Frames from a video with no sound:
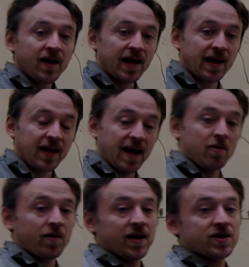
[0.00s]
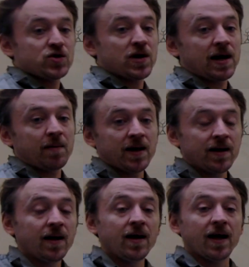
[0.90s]
and gamma ray
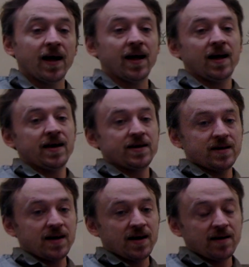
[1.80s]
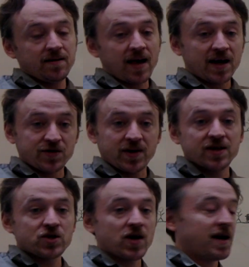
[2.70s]
astronomy and X-ray
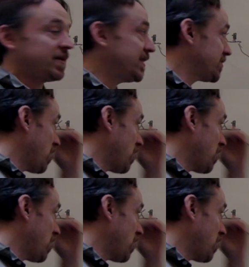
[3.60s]
astronomy. These